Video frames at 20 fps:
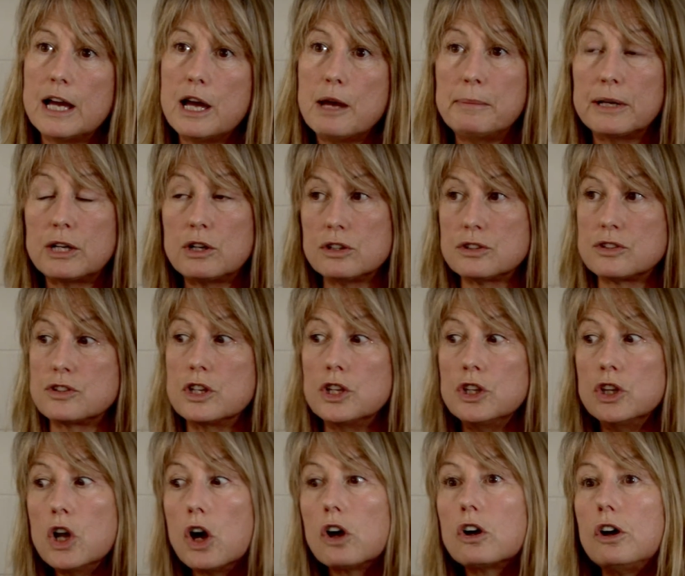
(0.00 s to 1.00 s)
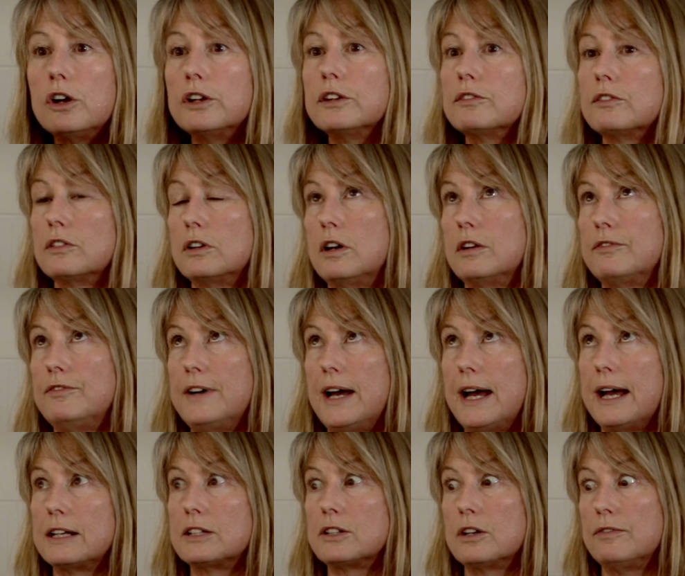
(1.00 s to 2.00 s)
because the knock-on
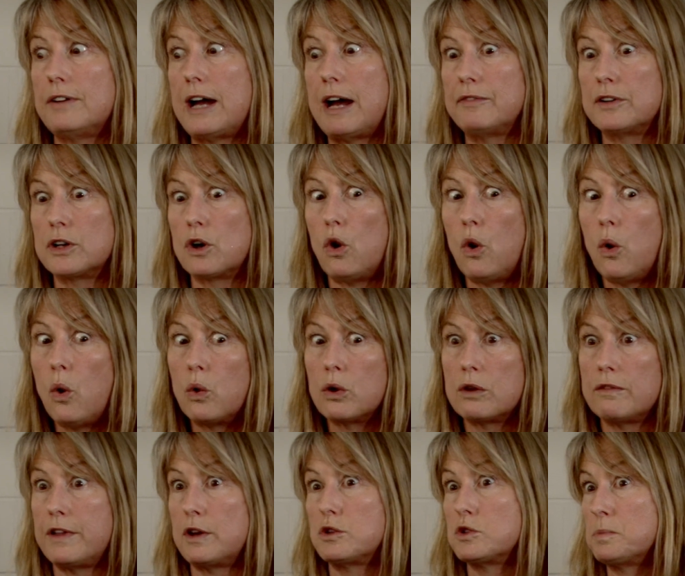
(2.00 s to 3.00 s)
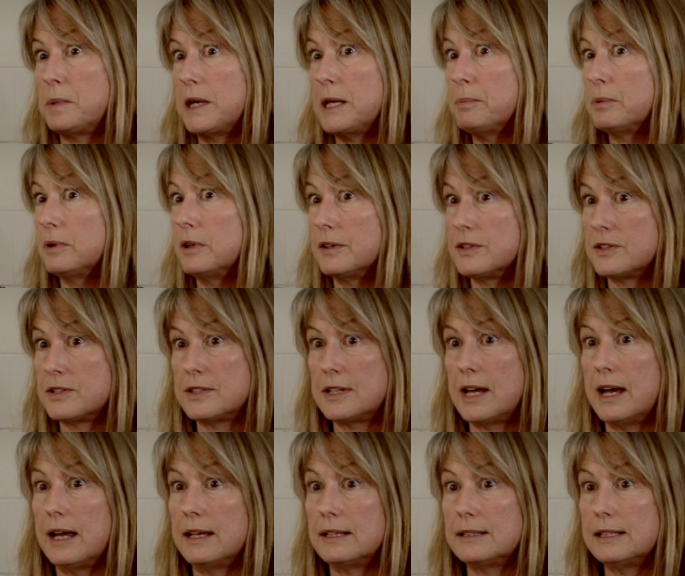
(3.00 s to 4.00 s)
effect of having all of those people on
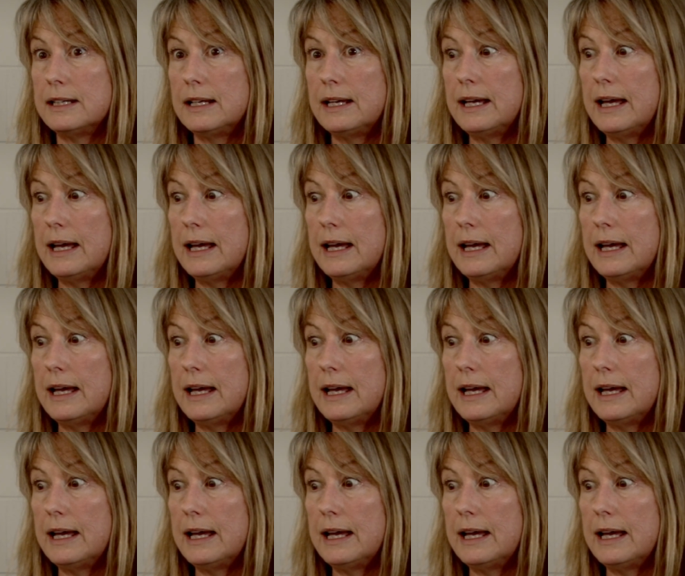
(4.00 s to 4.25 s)
set